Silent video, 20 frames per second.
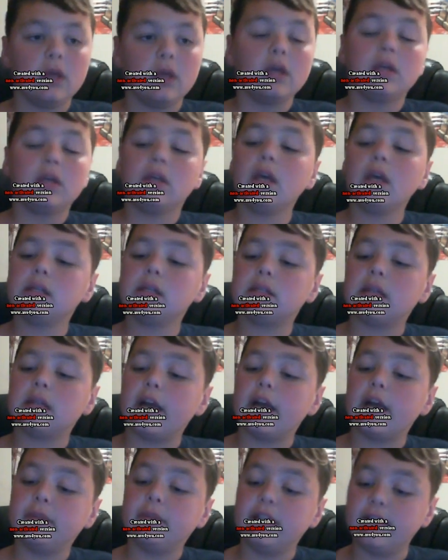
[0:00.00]
yes,
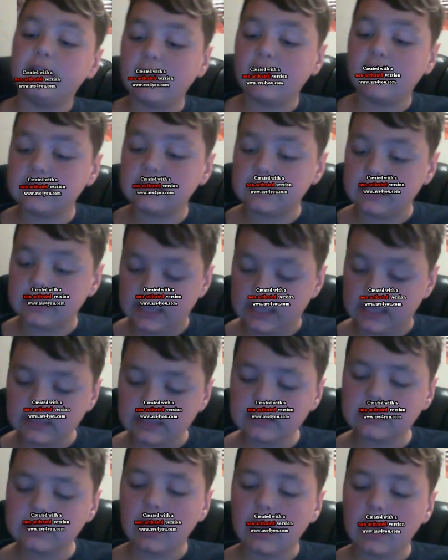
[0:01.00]
I believe that's it.
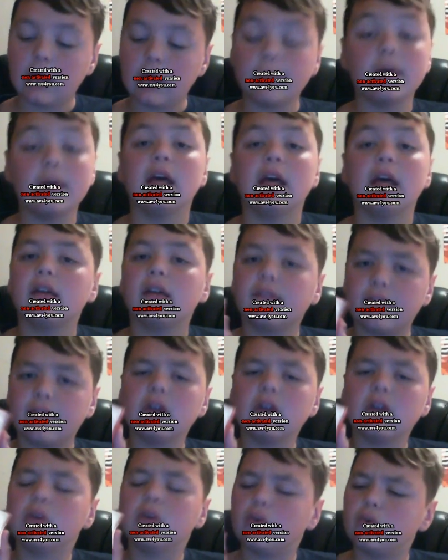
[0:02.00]

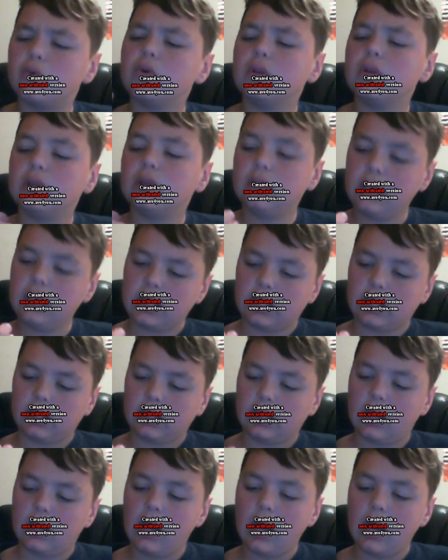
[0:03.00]
Very cool thing.
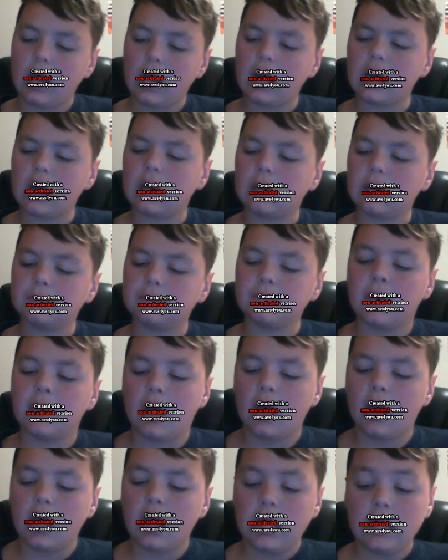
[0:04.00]

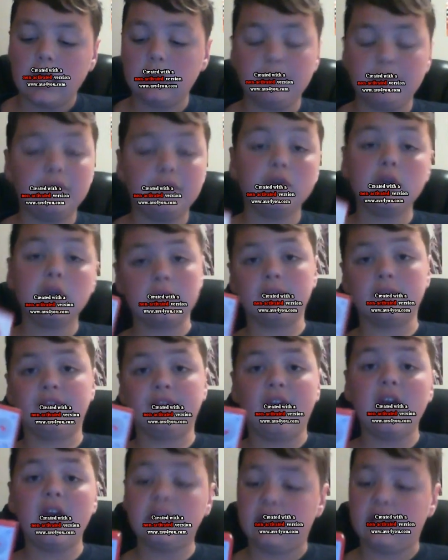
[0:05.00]
If you can
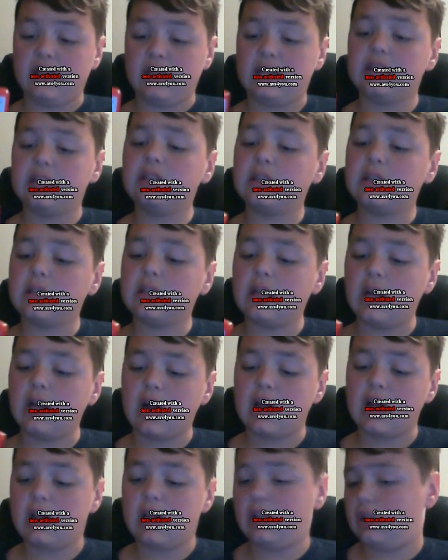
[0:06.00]
find it
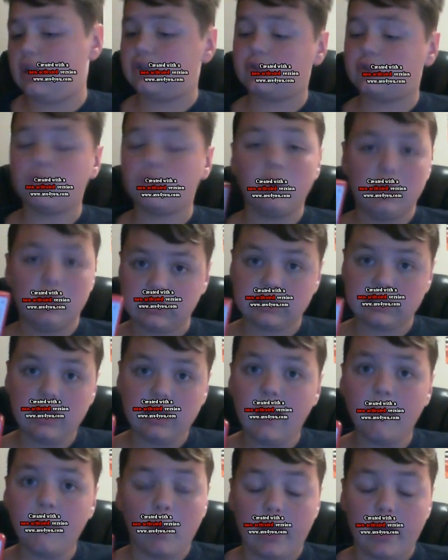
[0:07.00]
in a store
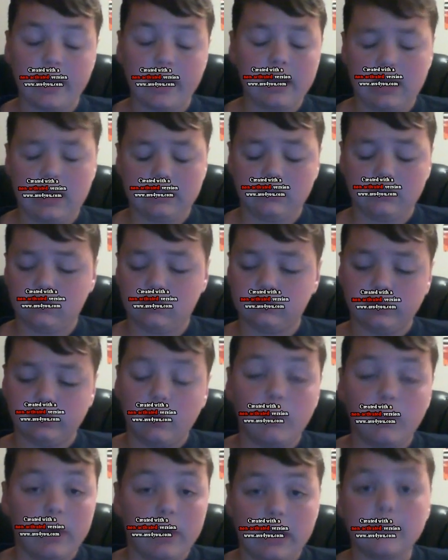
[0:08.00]
somewhere, I don't
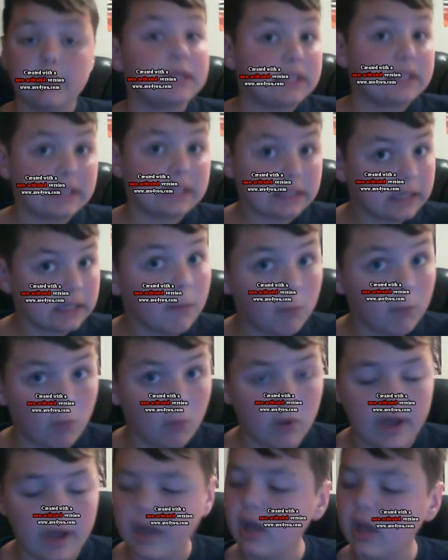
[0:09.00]
know where, but
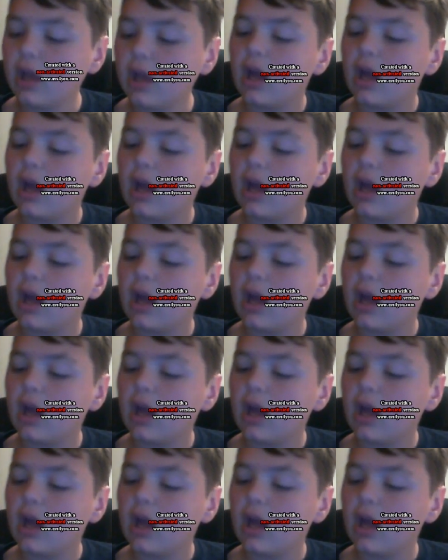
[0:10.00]
somewhere,